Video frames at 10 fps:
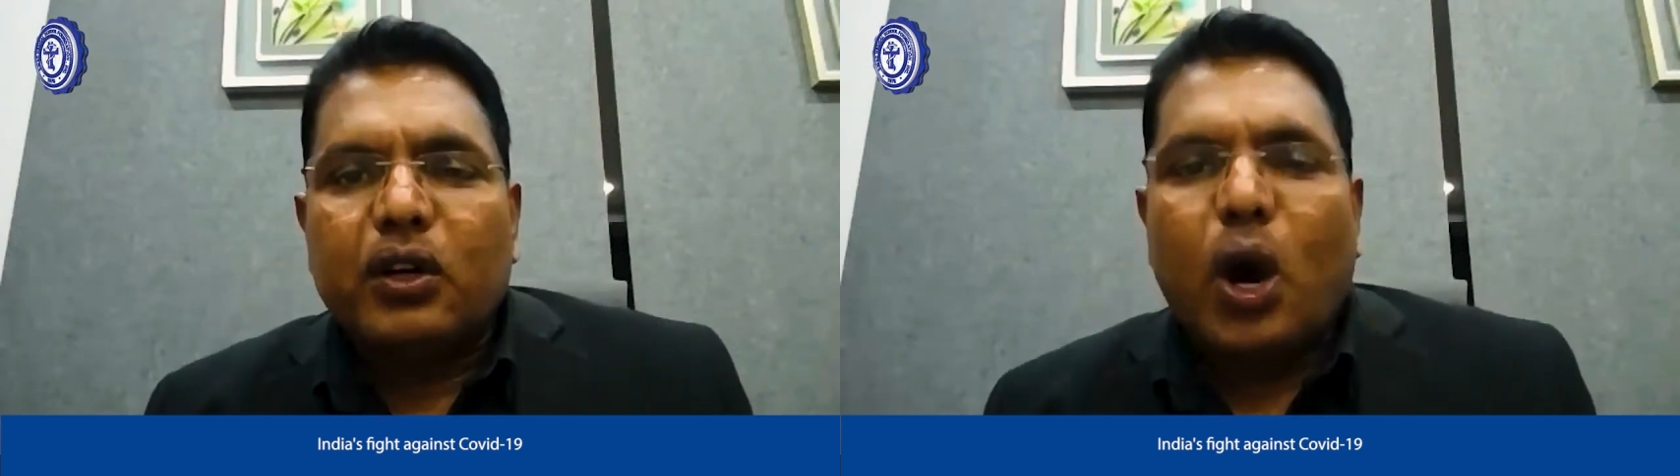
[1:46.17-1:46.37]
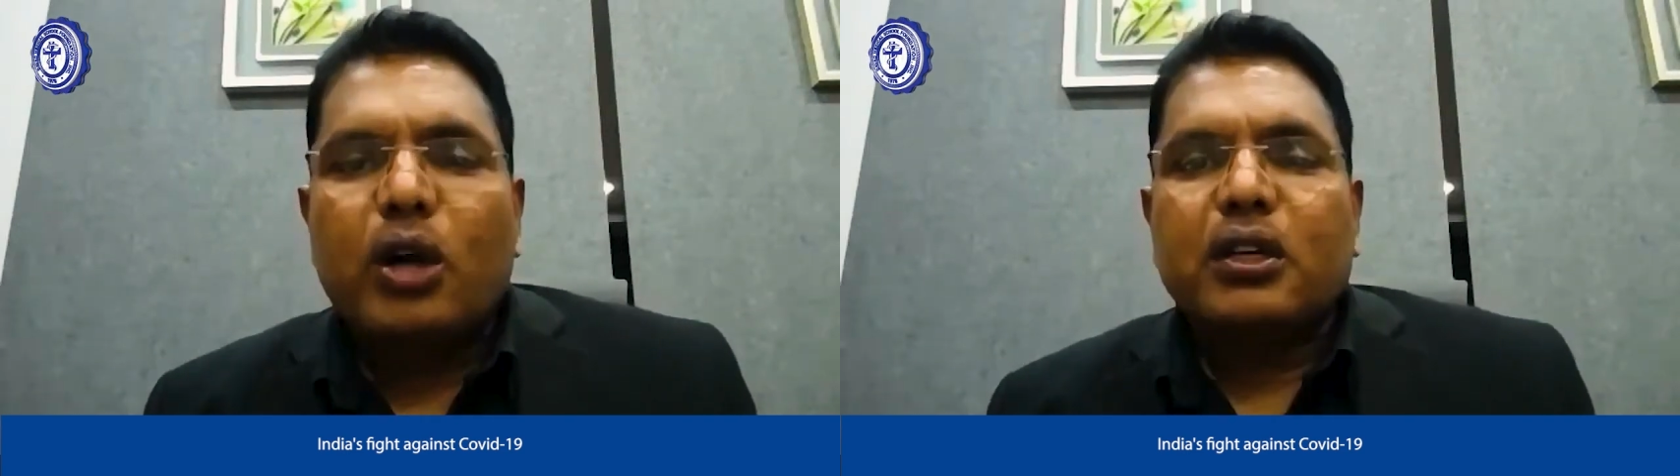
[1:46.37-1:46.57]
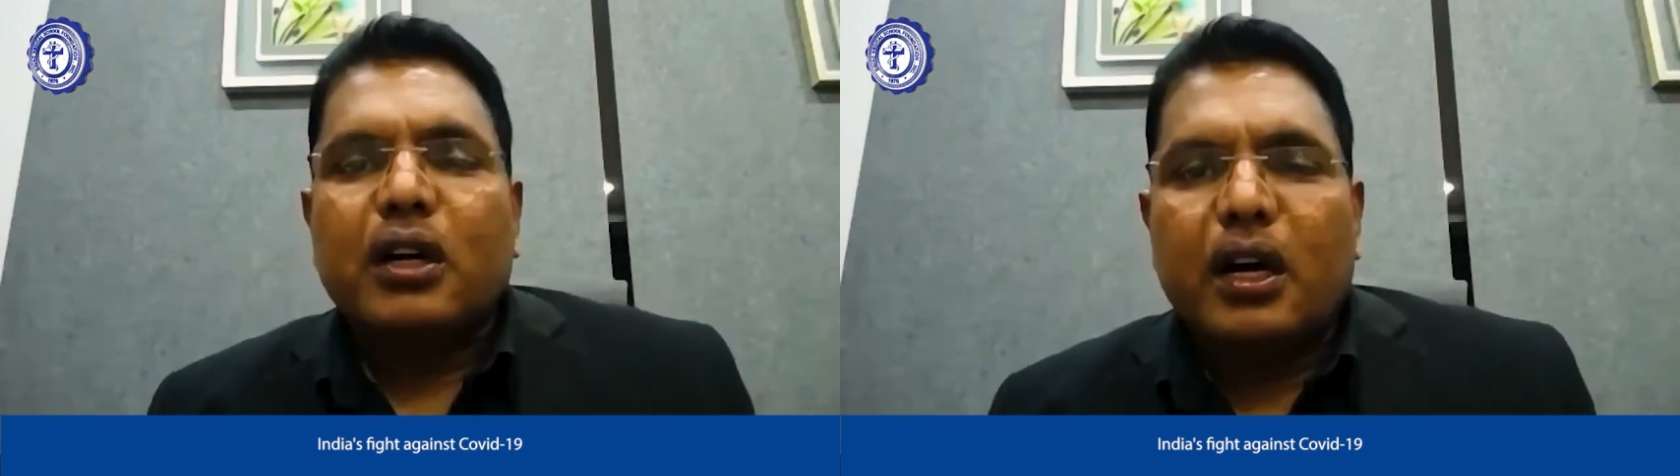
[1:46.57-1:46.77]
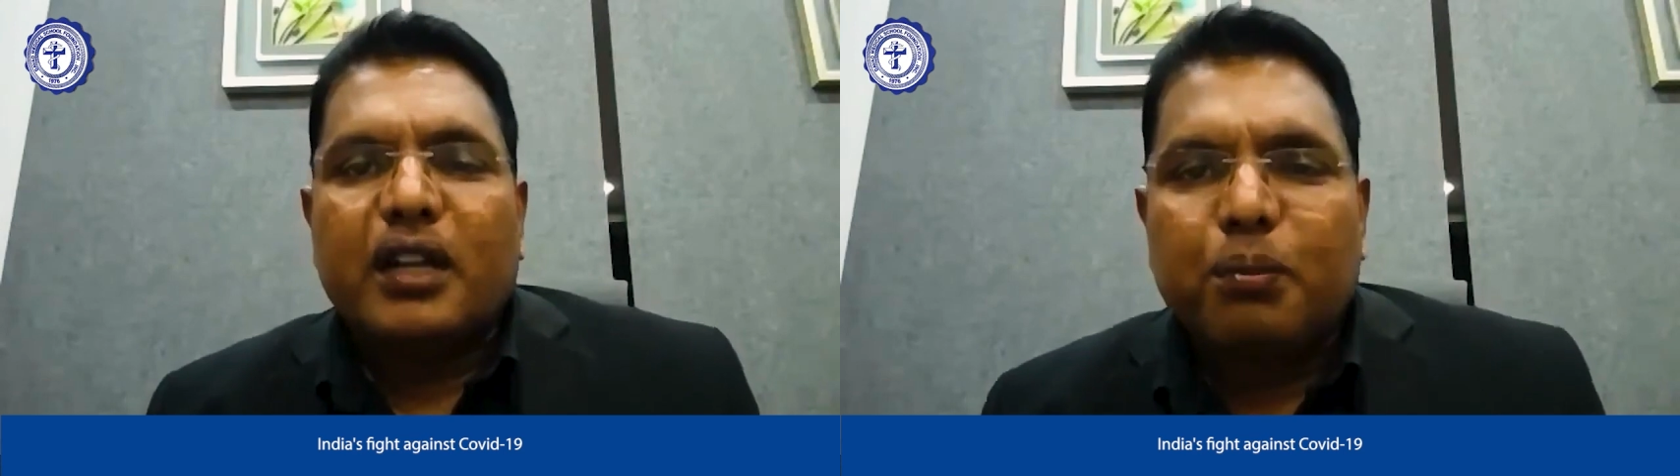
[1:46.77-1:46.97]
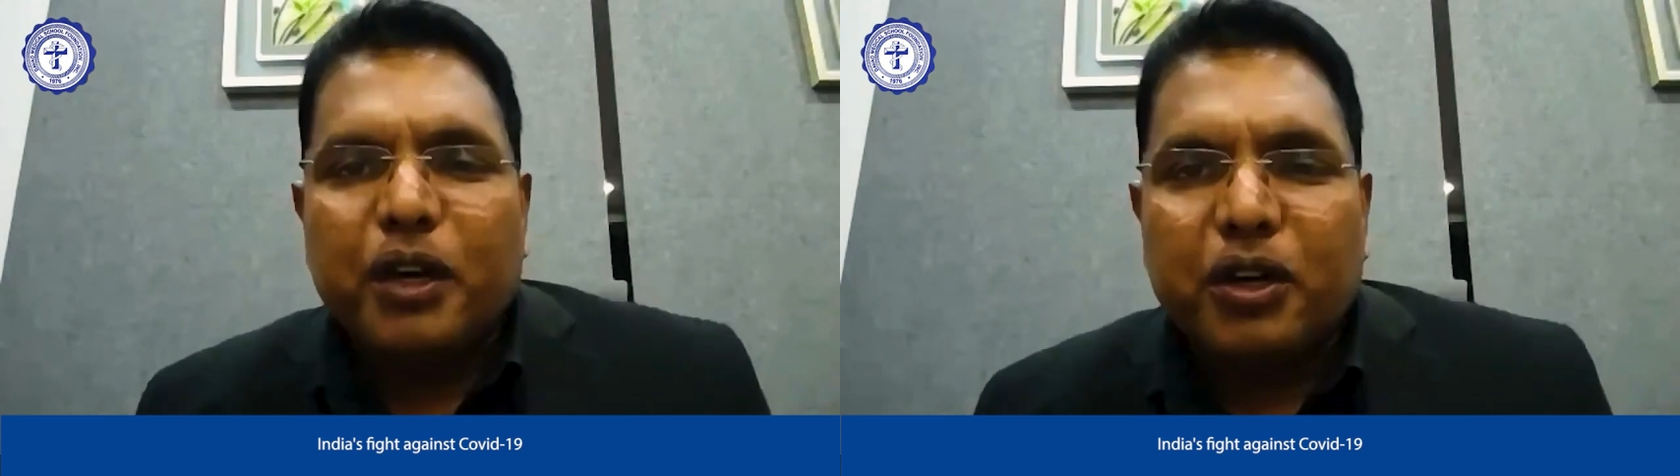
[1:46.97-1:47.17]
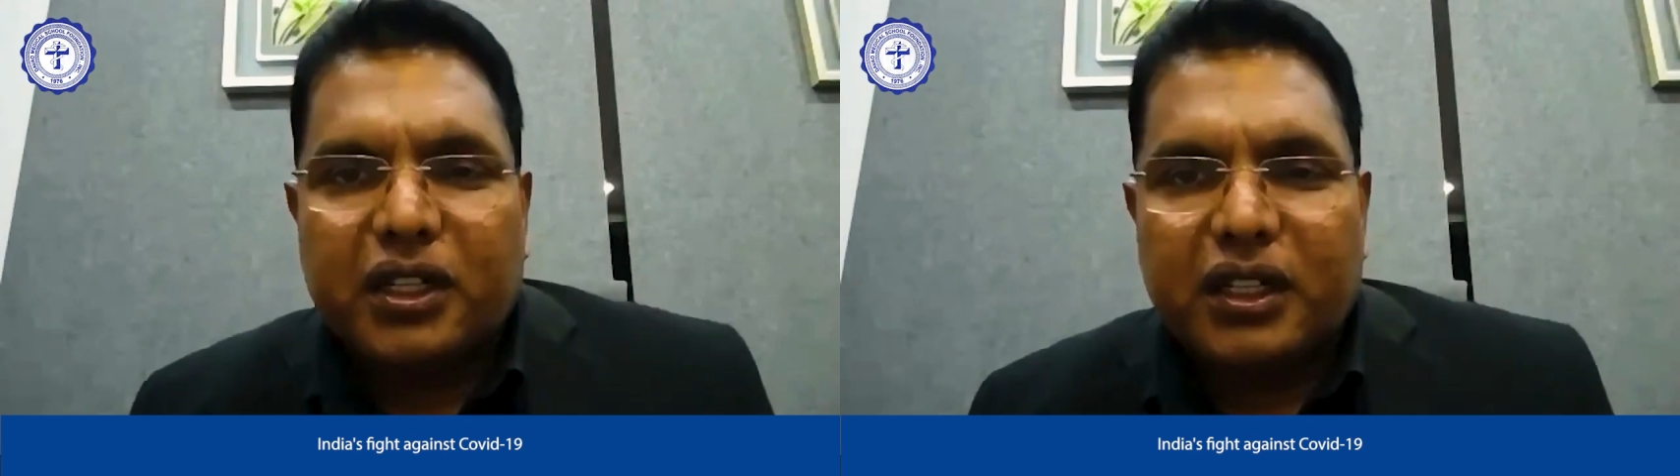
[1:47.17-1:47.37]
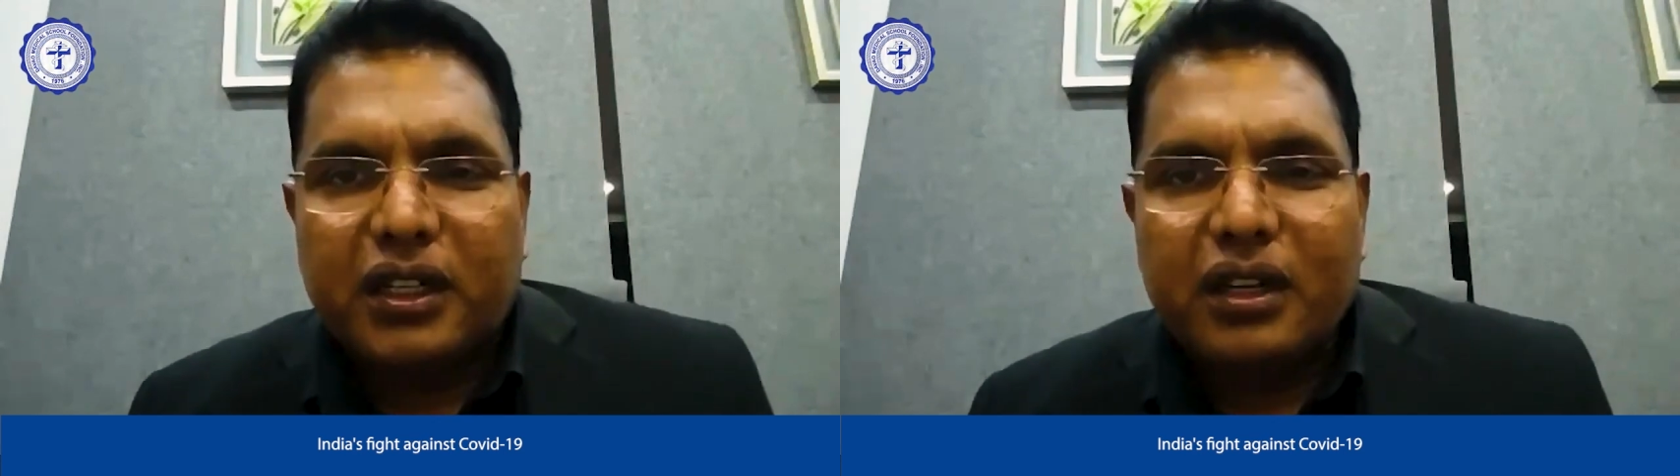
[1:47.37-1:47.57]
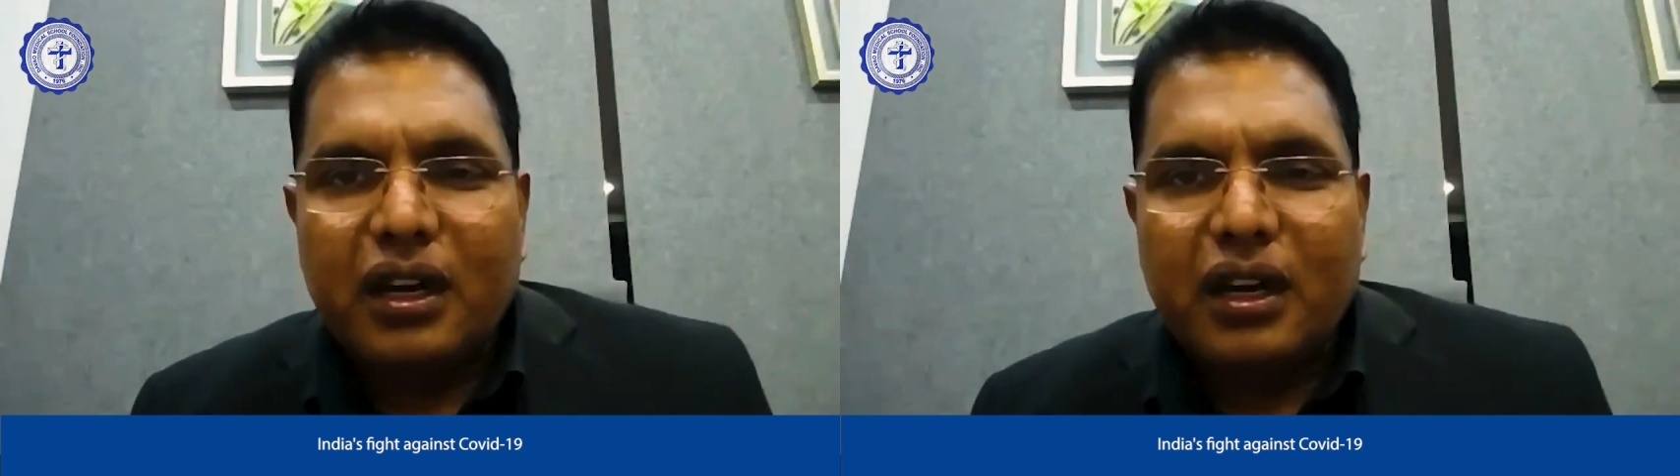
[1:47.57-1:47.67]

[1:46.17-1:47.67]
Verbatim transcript: got herd immunity.